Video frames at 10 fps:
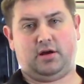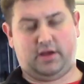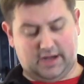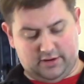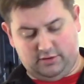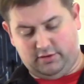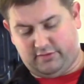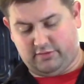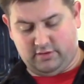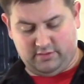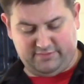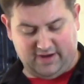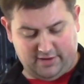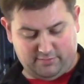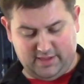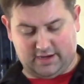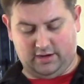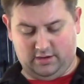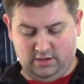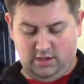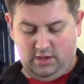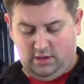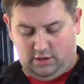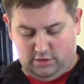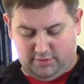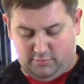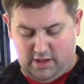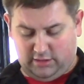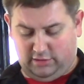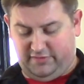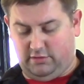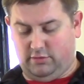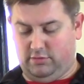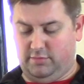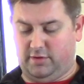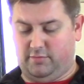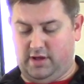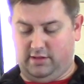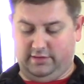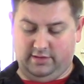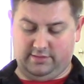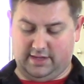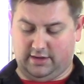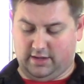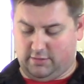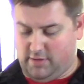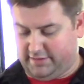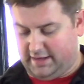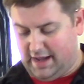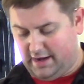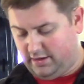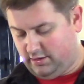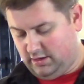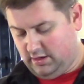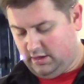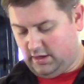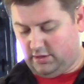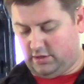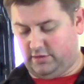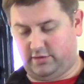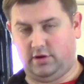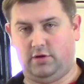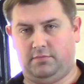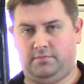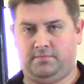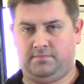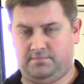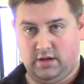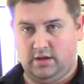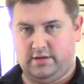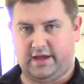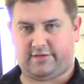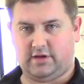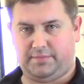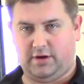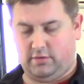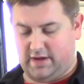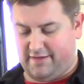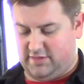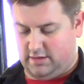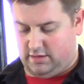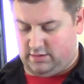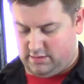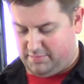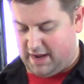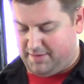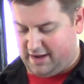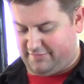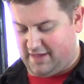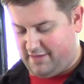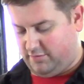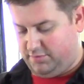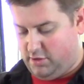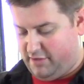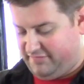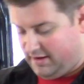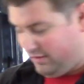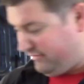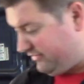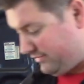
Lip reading: All you gotta do is find someone that can aluminum weld, or if you can aluminum weld, then weld that on and you're good to go. Next up here we have the bypass valve or blow-off valve.